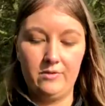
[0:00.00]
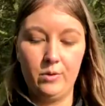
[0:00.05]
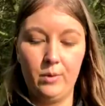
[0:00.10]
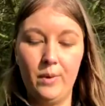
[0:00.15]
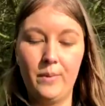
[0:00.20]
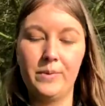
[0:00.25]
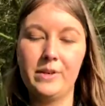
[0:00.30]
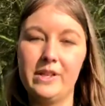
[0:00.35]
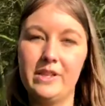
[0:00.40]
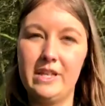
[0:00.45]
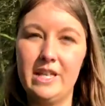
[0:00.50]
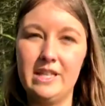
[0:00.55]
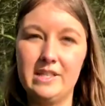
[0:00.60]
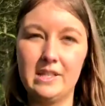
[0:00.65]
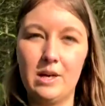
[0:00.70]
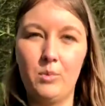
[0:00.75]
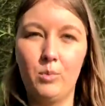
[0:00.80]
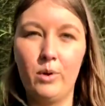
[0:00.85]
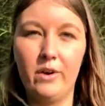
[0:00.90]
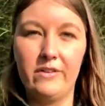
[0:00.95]
want one of these
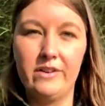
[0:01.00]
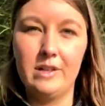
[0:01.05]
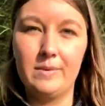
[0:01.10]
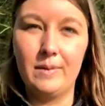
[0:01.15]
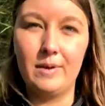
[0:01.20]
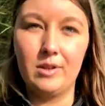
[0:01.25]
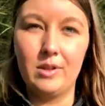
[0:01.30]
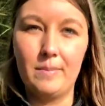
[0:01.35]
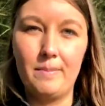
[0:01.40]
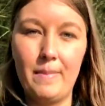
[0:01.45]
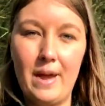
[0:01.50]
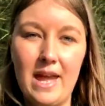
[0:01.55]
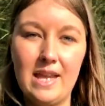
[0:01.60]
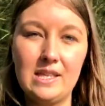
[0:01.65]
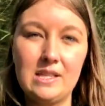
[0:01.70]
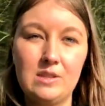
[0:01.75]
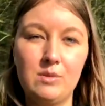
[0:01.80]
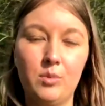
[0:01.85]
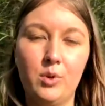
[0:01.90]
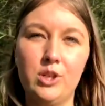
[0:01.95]
and worried about the
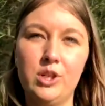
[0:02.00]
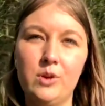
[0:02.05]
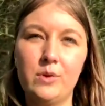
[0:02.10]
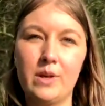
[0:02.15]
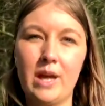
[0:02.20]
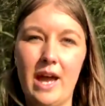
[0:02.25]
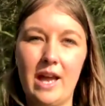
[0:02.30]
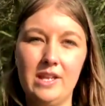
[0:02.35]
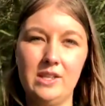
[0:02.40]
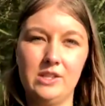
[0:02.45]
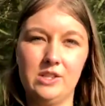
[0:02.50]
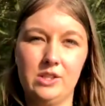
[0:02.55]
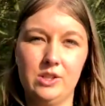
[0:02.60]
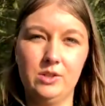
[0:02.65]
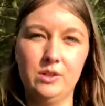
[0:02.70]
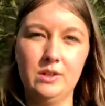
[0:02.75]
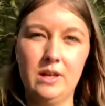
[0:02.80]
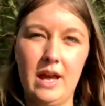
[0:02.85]
mess, what you can do,